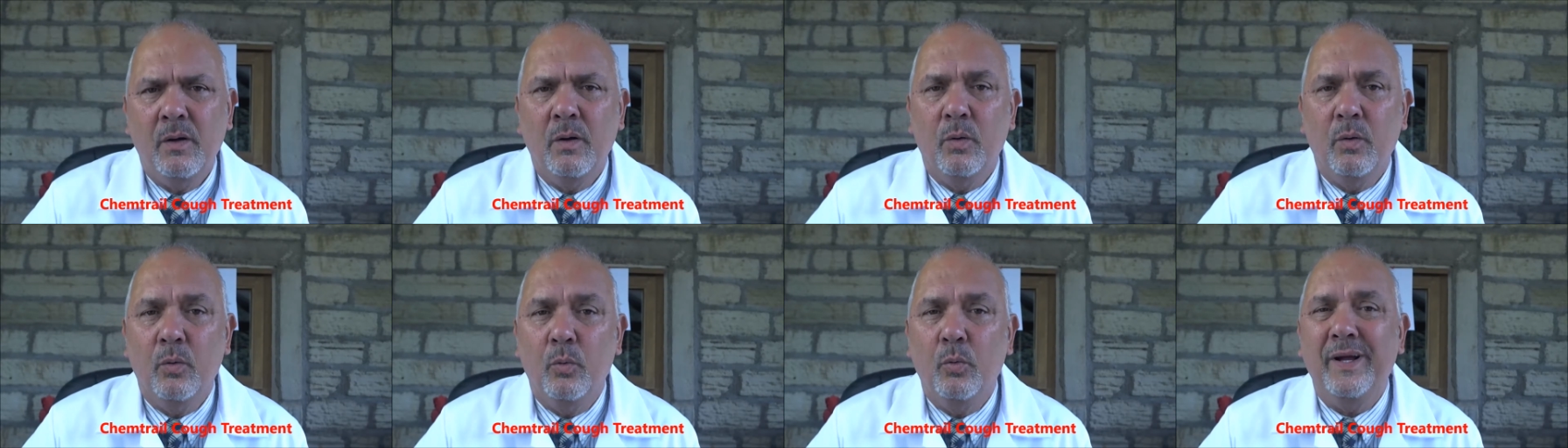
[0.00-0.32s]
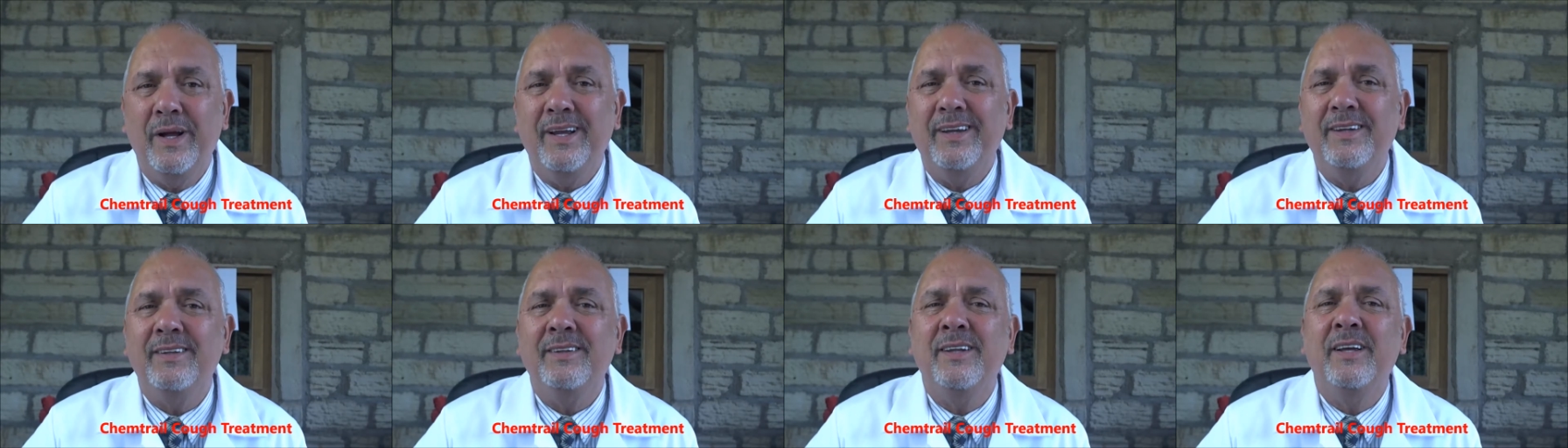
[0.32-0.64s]

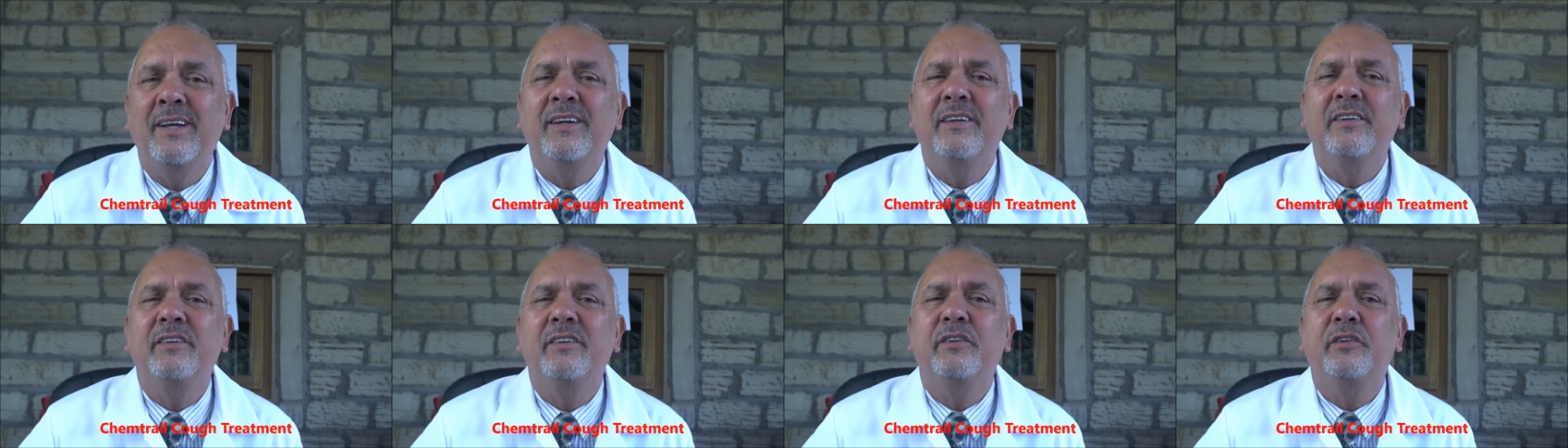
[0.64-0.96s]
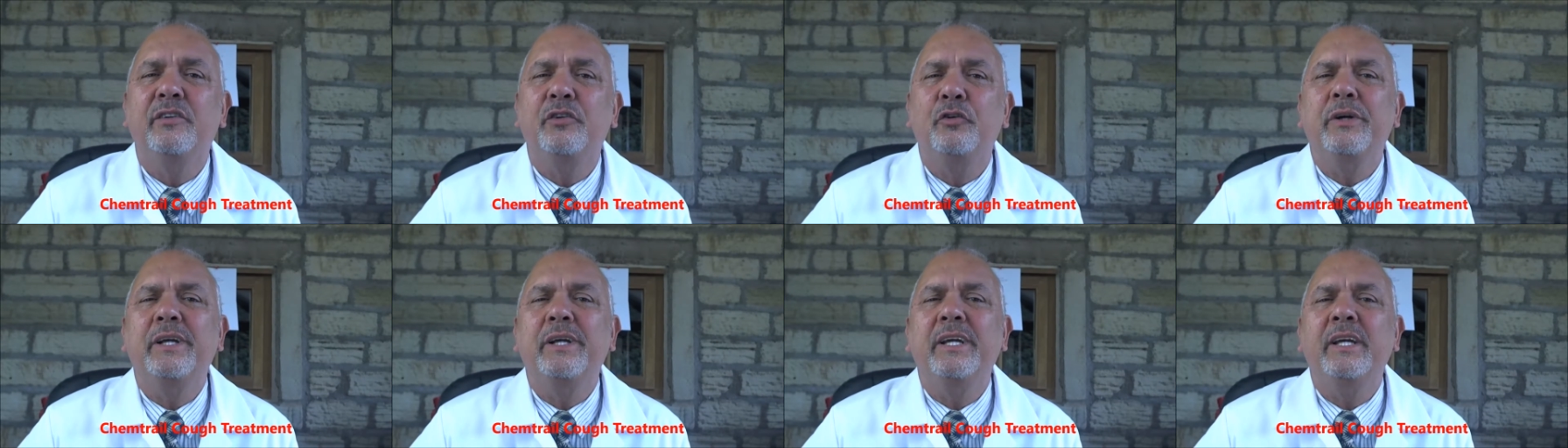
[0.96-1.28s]
with
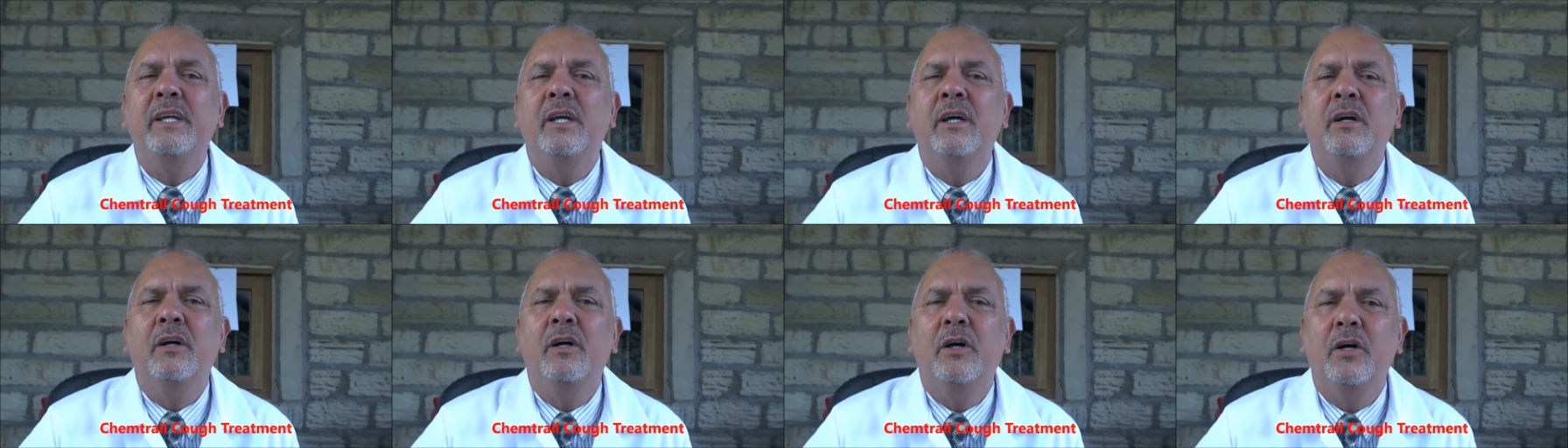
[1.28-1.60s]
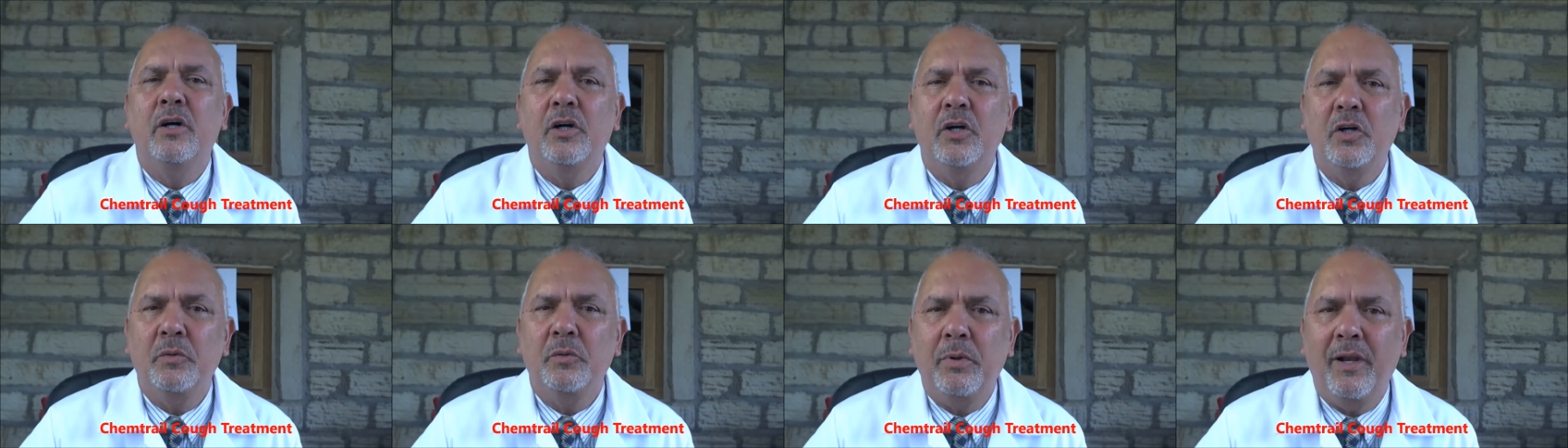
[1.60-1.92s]
3
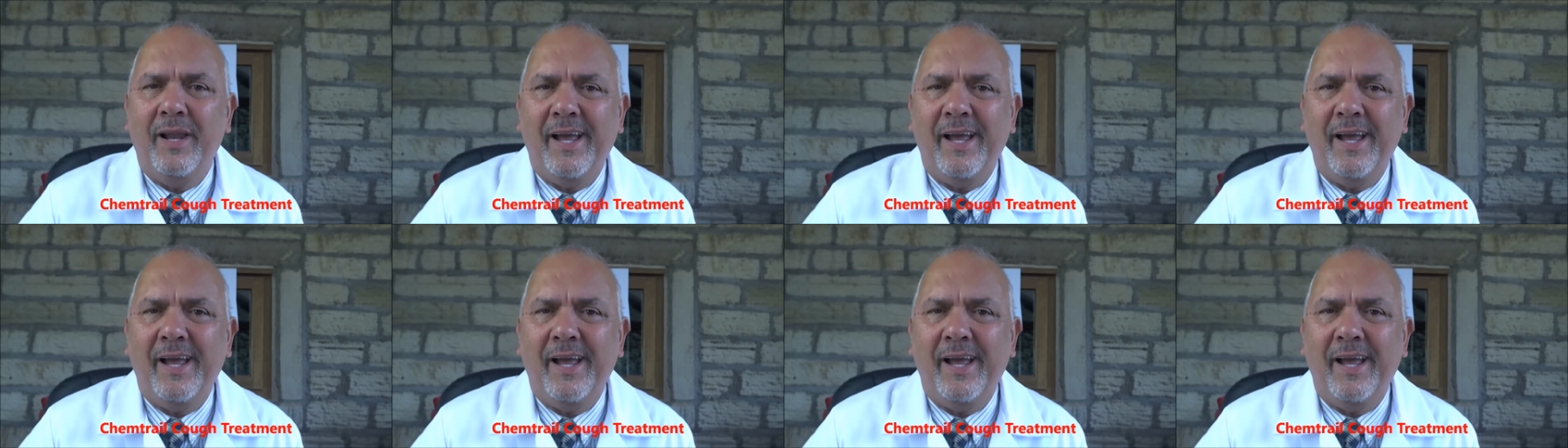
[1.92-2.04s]
herbal